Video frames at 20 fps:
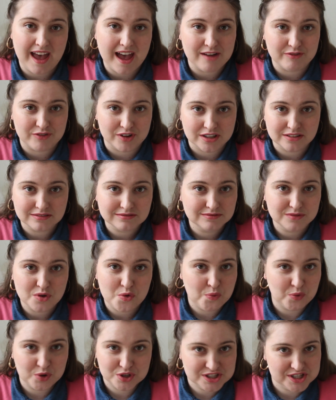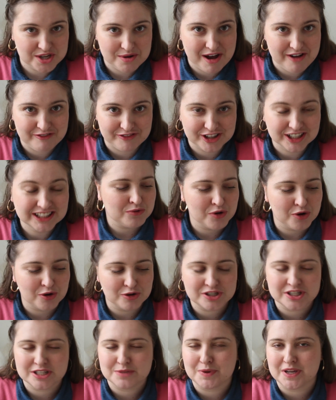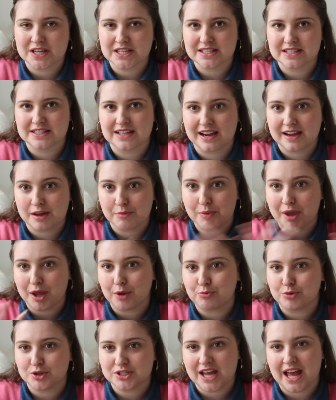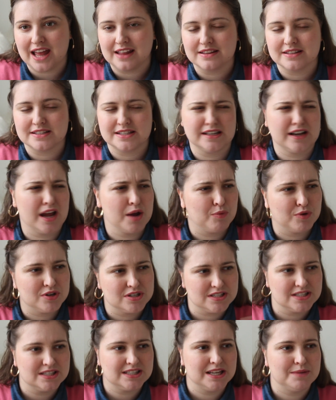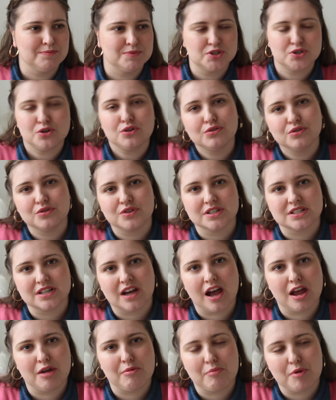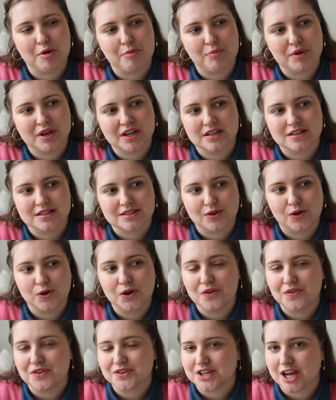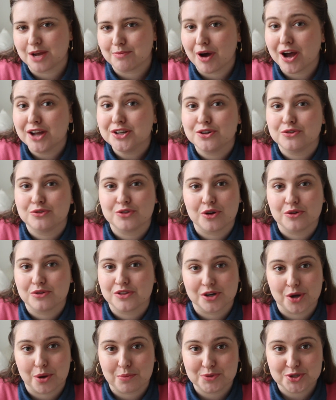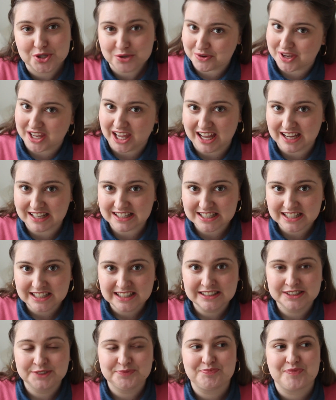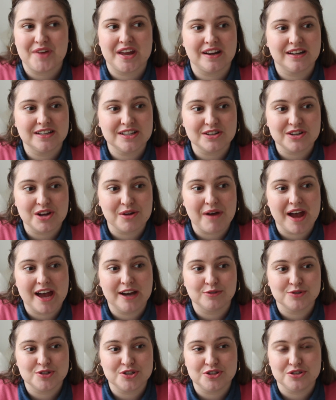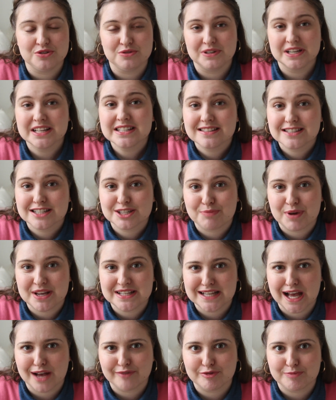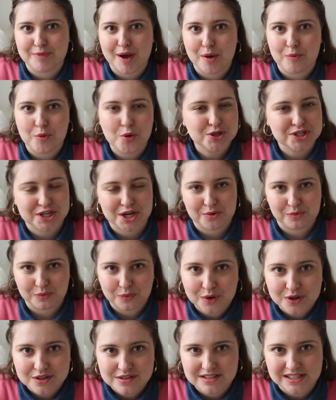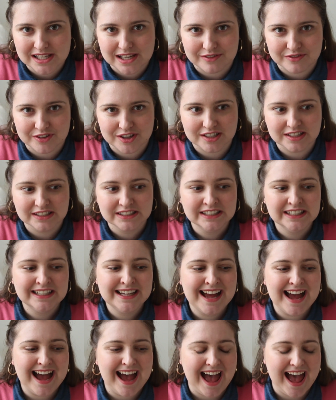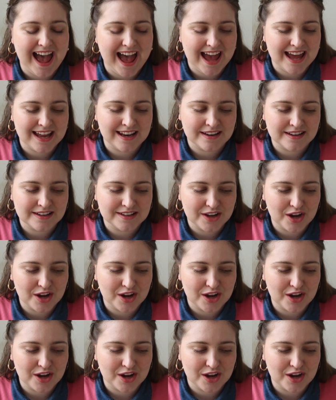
ever whatsoever, not just because it's like a big pretense and I want to seem strong all the time, but because a lot of the time I don't know that I'm doing it. And I don't know how to listen to myself about what I want even. And